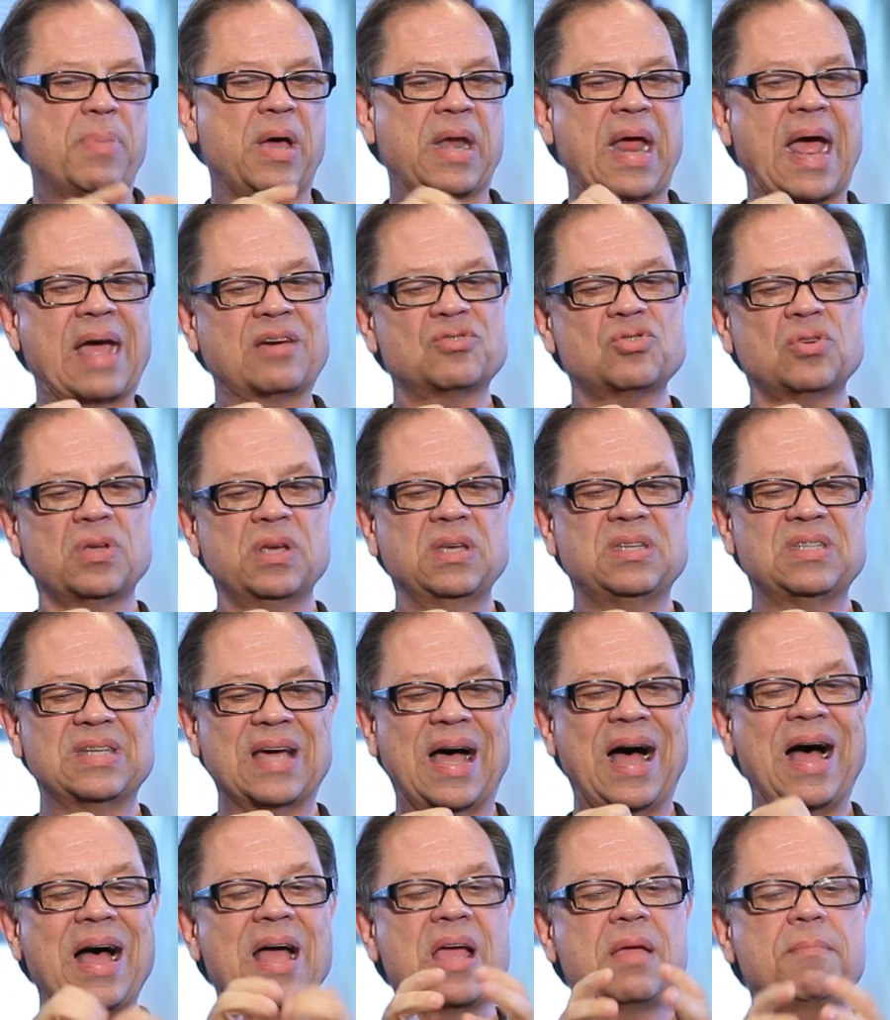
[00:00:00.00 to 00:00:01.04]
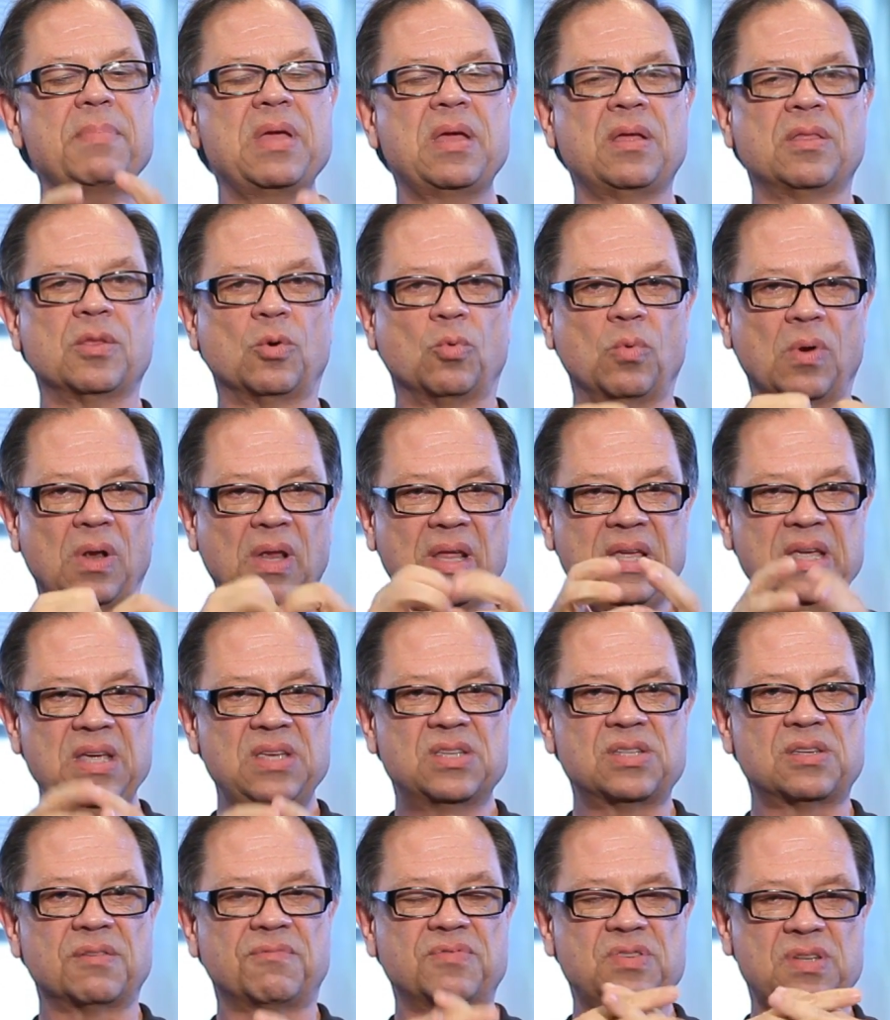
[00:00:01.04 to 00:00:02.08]
but actually timing the
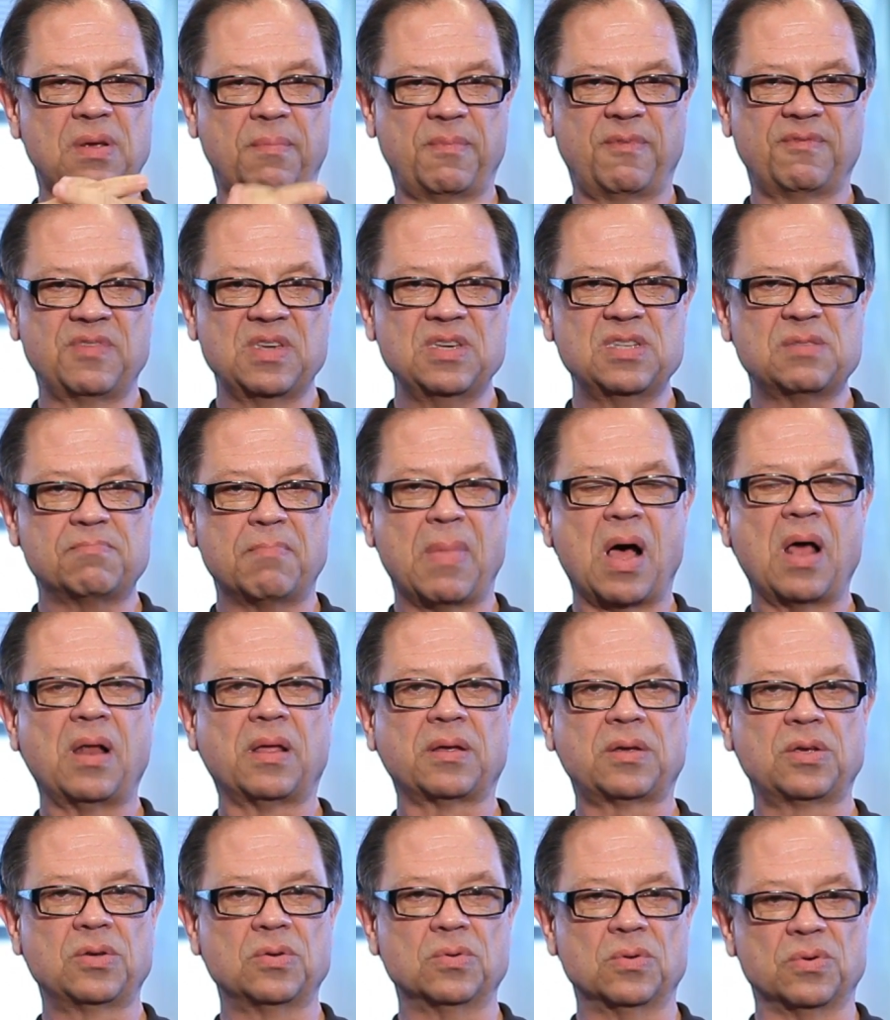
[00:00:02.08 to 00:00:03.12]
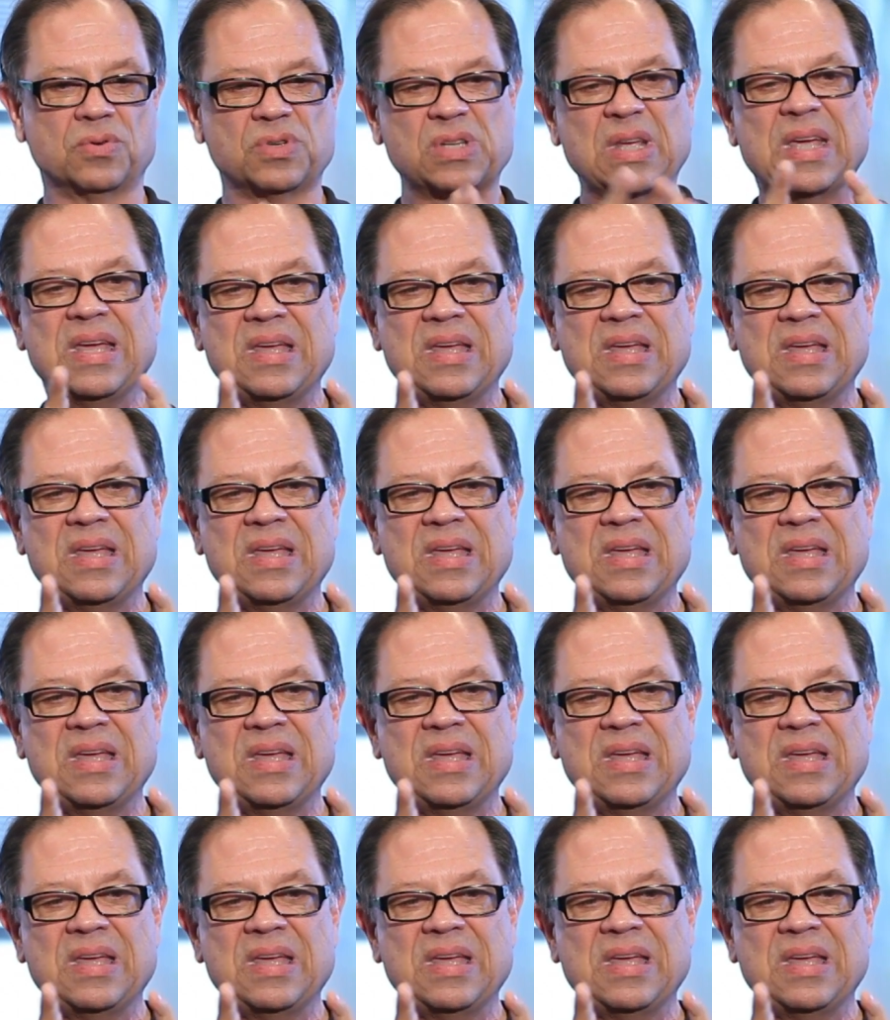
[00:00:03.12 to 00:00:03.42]
release of some of these molecules